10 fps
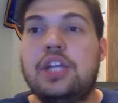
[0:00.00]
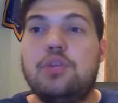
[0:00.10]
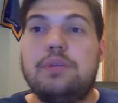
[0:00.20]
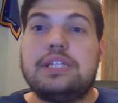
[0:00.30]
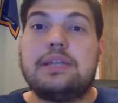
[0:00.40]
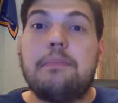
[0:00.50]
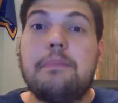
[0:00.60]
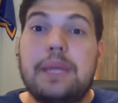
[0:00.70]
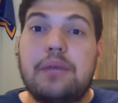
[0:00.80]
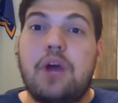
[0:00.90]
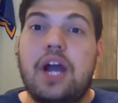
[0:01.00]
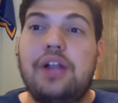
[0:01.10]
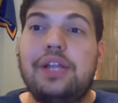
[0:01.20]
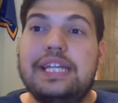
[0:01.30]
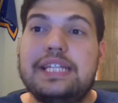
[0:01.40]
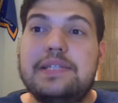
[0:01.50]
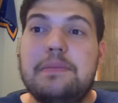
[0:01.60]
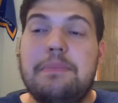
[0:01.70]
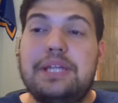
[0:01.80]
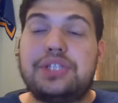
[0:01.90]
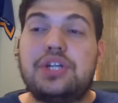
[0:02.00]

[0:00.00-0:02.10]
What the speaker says: Hinduism, meanwhile, is based